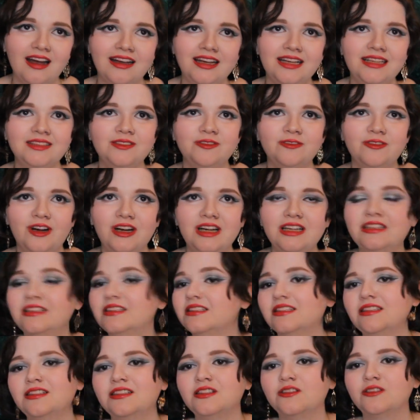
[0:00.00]
I find a
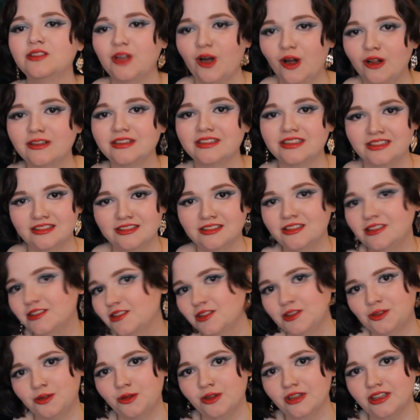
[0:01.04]
sense of solace in these
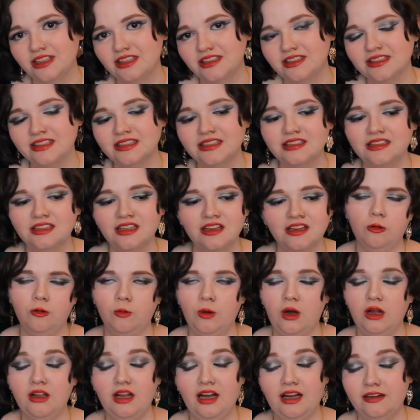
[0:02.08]
stories.
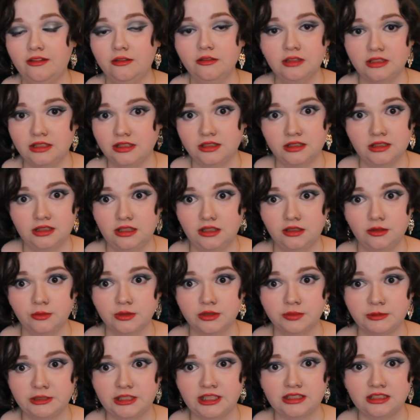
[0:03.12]
While I don't think Athena
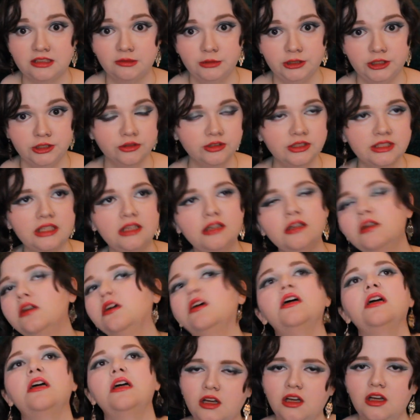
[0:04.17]
was protecting Medusa,
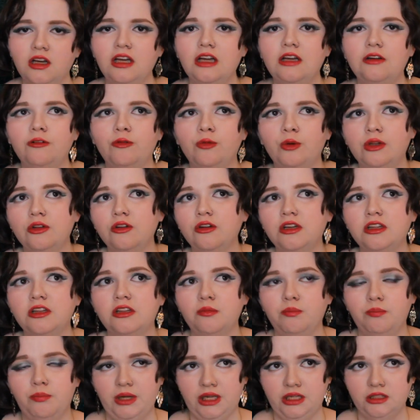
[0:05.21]
if we look at
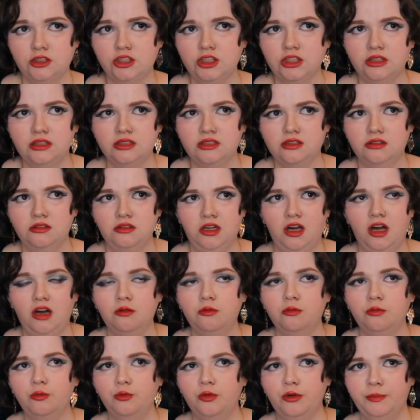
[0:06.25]
the Banshees, they're
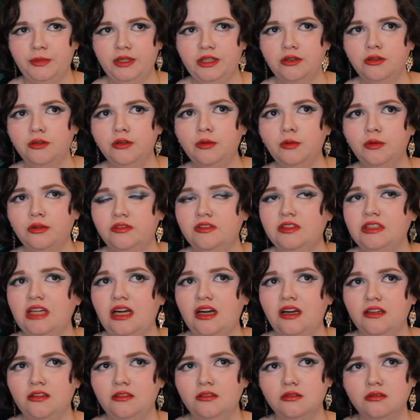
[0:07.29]
not women who would have
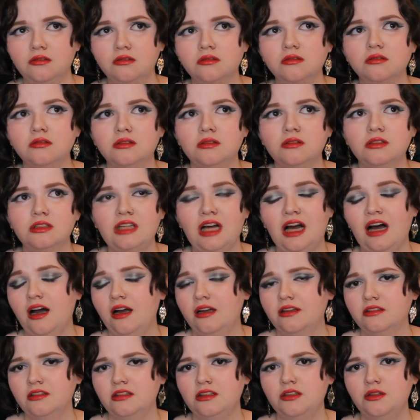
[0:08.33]
died
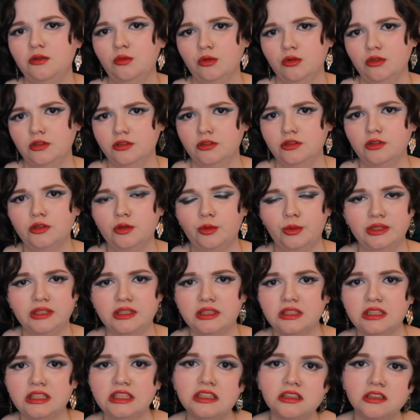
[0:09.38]
kindly or
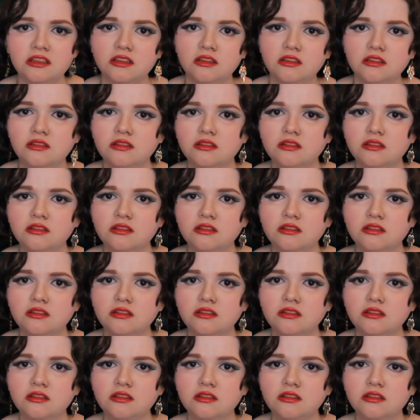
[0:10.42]
quickly.